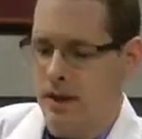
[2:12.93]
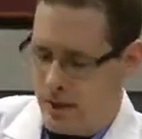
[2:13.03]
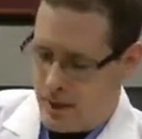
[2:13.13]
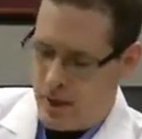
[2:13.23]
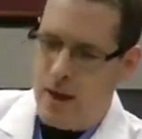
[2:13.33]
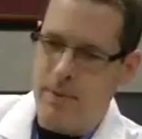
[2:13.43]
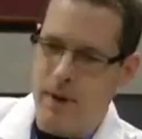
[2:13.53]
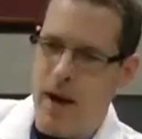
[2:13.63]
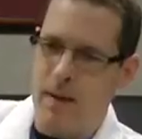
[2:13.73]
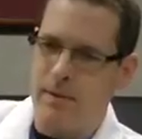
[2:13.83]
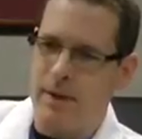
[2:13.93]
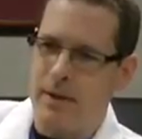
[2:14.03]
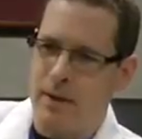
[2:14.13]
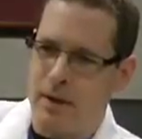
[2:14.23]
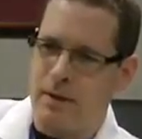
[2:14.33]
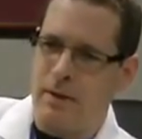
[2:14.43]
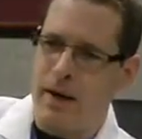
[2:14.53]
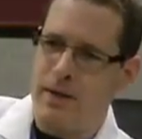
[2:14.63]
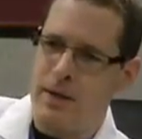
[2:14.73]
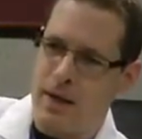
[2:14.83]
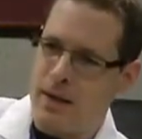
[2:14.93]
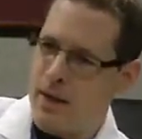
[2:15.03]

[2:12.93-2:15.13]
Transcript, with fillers: in the upper abdomen on the right side,